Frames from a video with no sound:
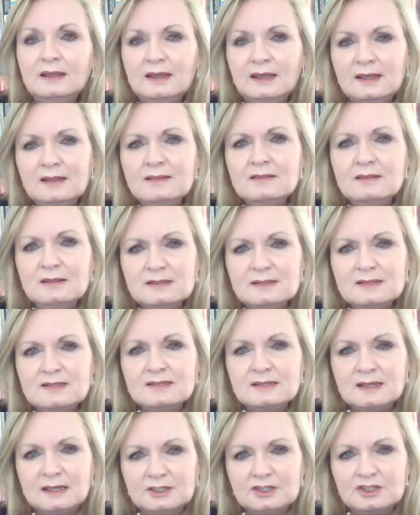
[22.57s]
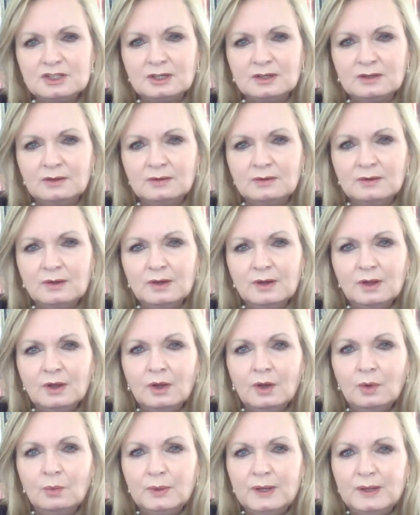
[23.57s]
In this session,
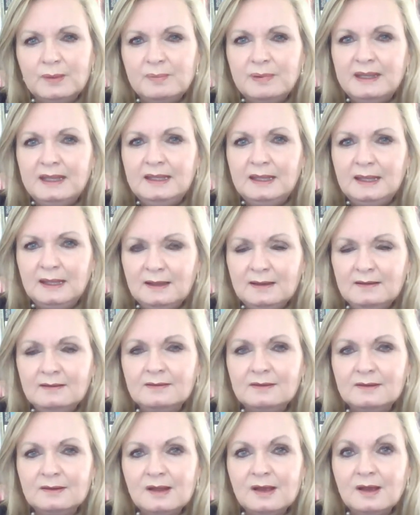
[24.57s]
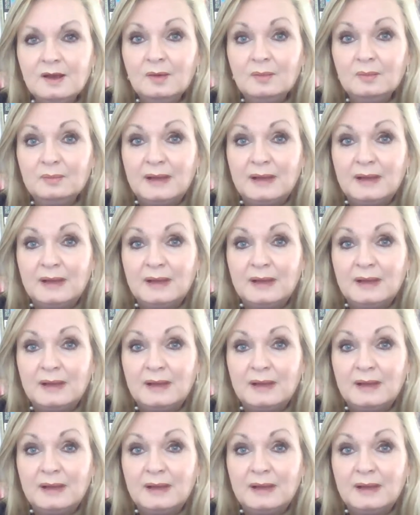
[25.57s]
we begin